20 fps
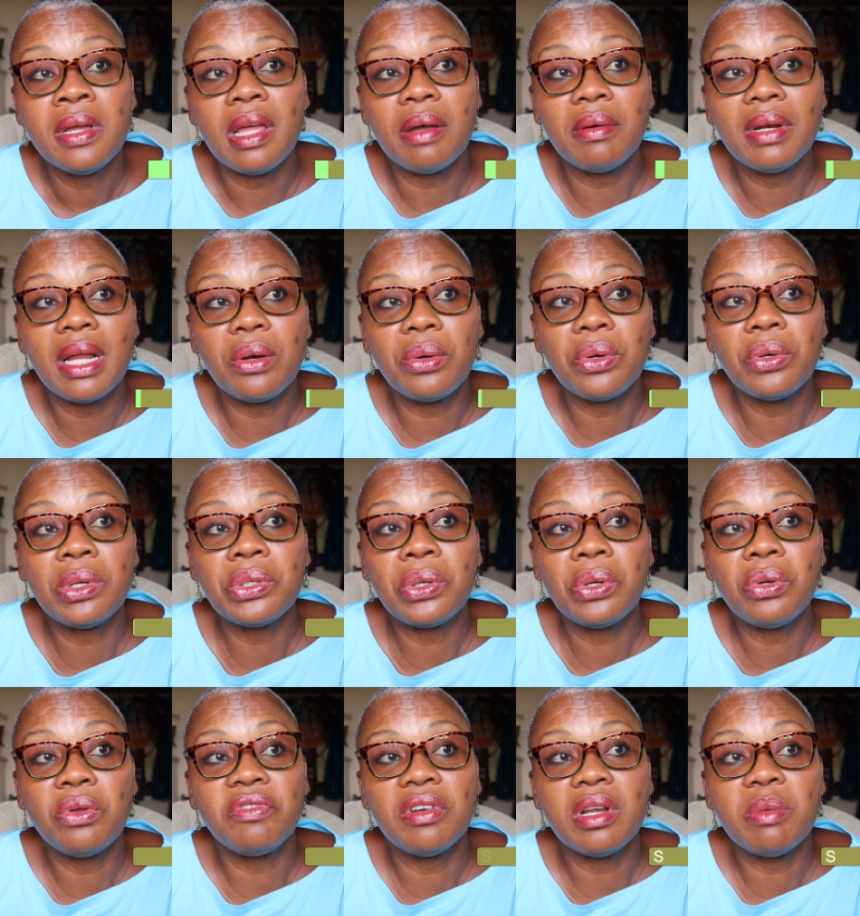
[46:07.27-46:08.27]
And when I want to
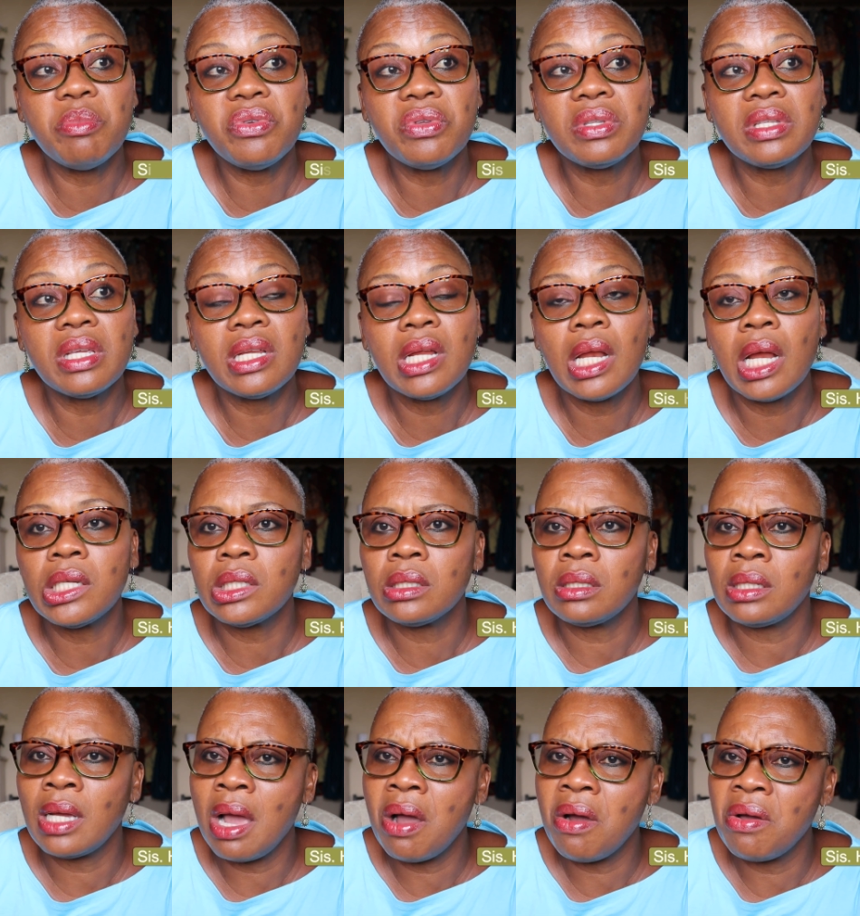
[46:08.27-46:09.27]
go look for the music, and
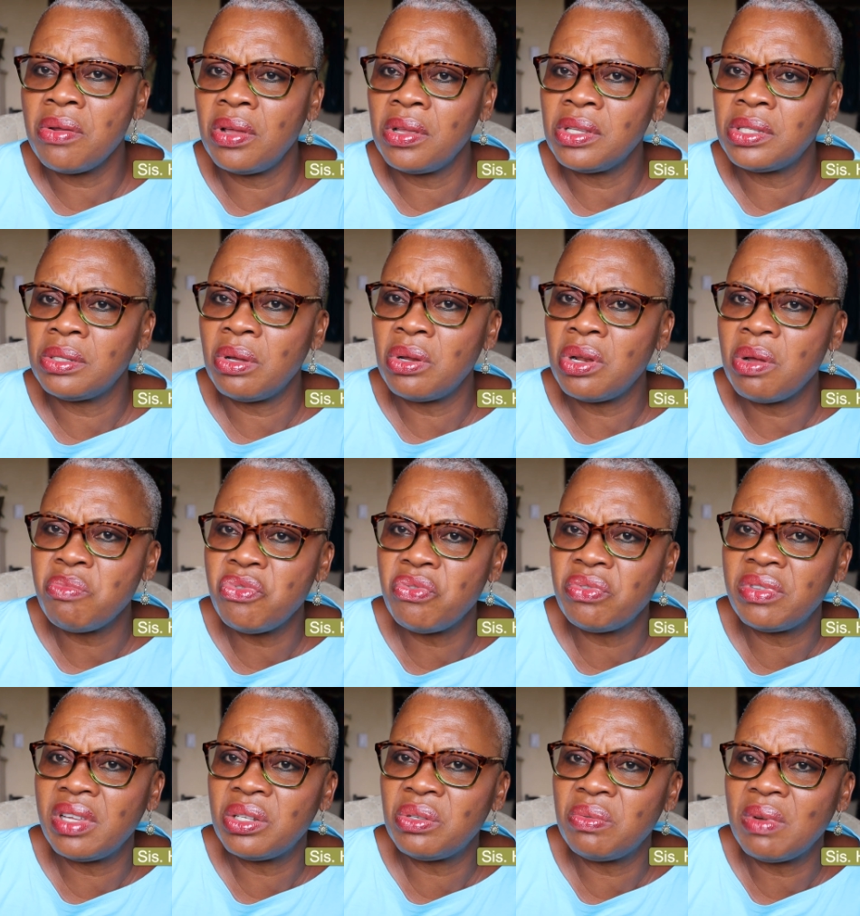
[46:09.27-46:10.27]
she share all those other
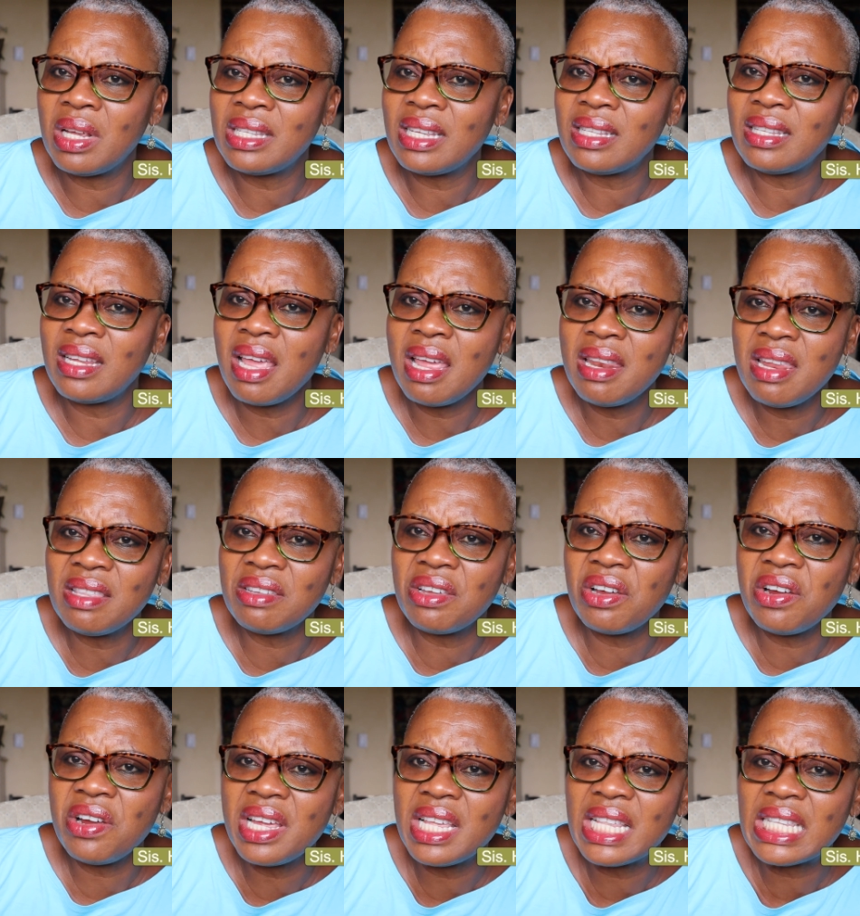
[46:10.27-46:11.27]
music to I said, this
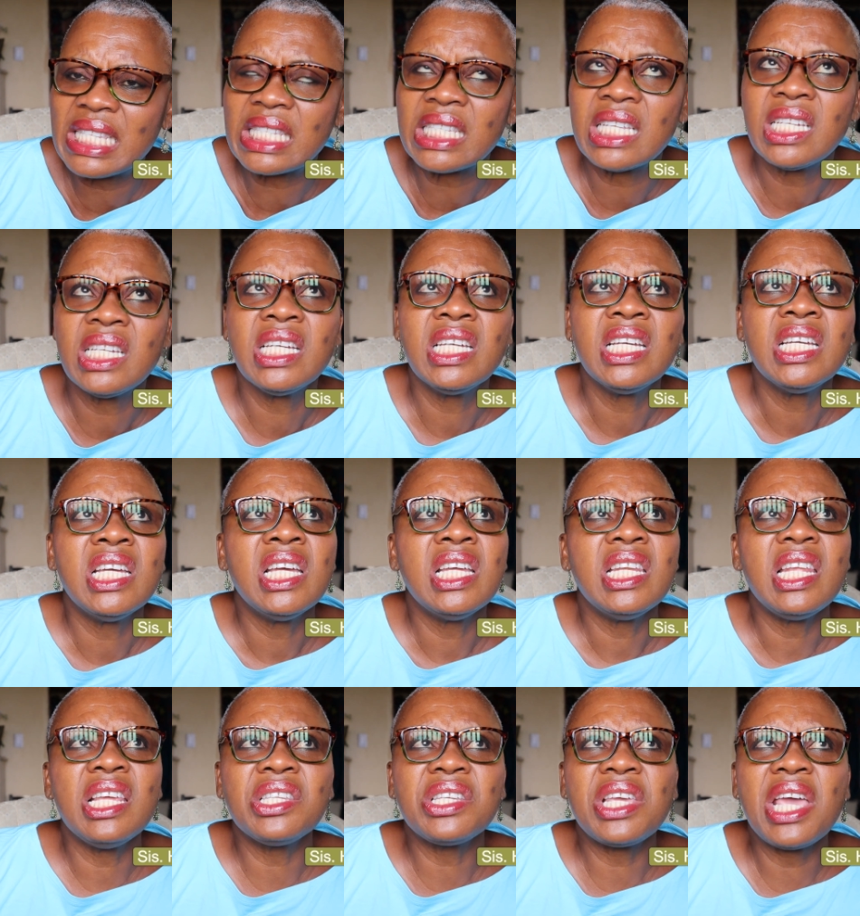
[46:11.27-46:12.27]
girl is,
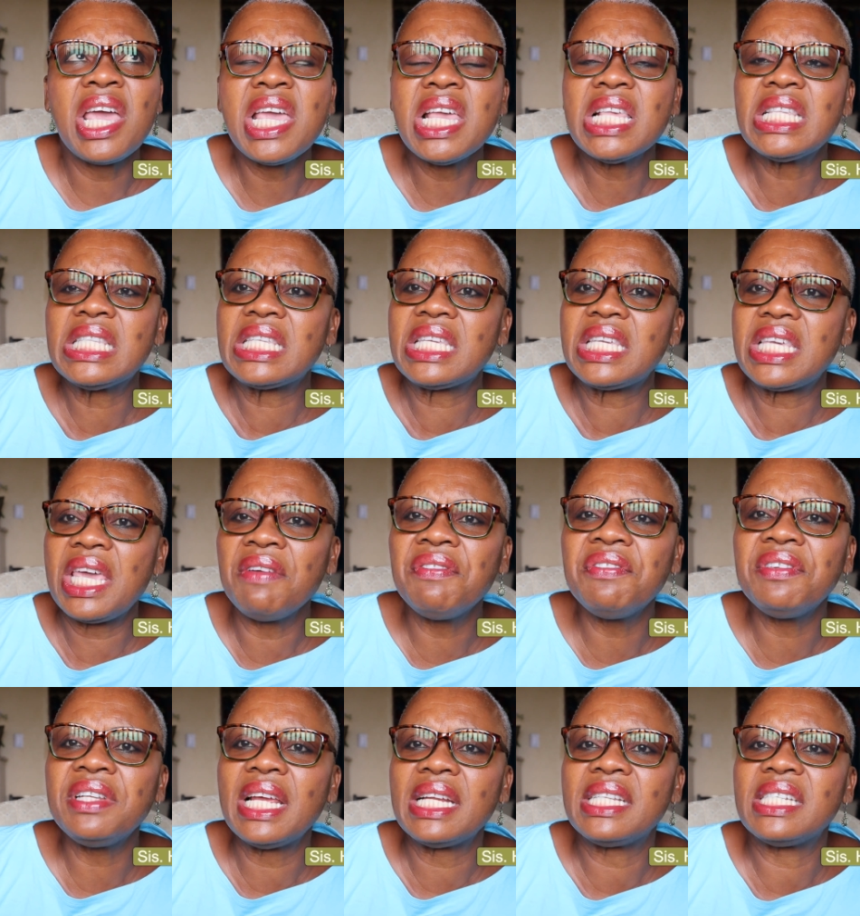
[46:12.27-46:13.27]
this girl is
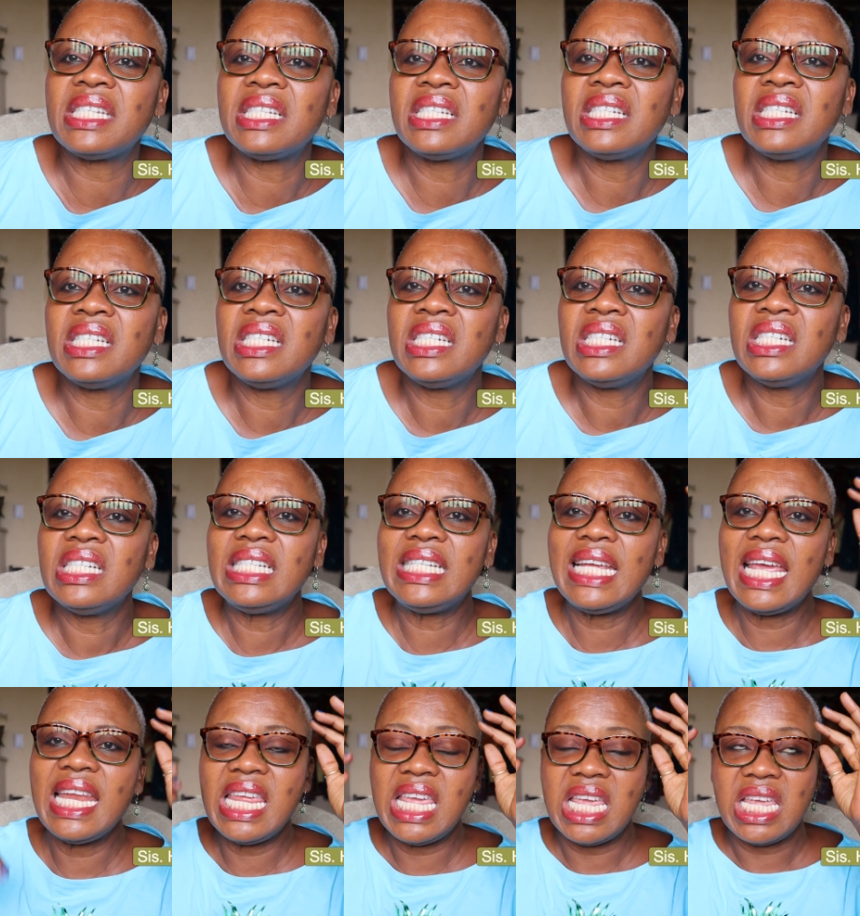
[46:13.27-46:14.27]
gifted.
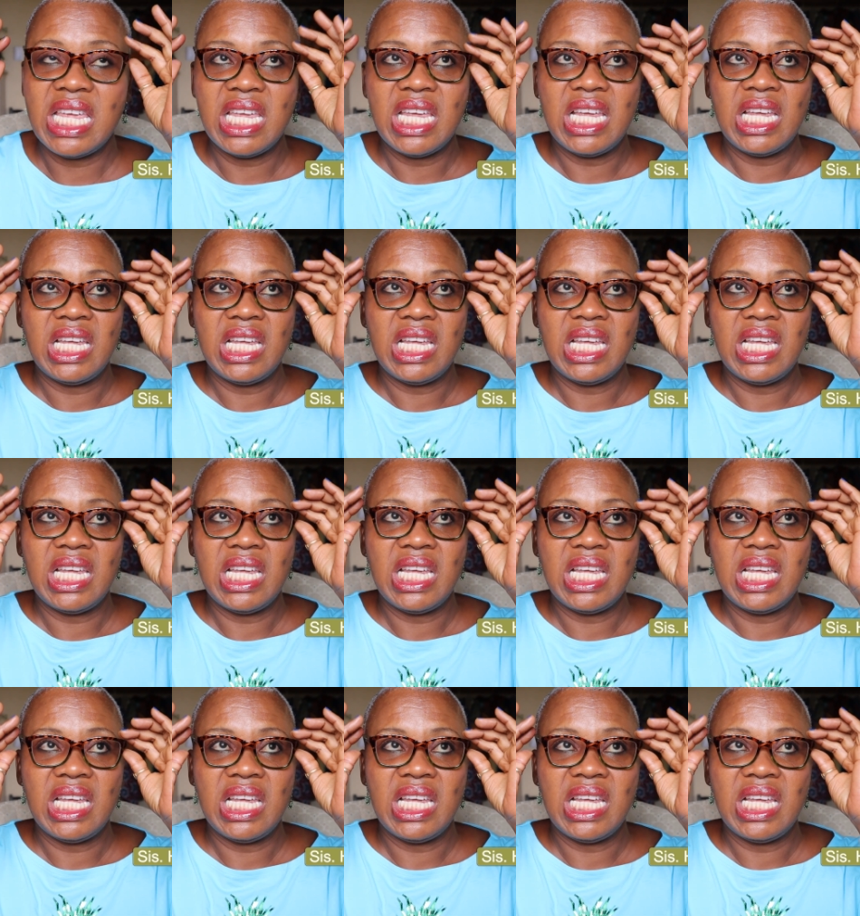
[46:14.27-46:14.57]
Teni.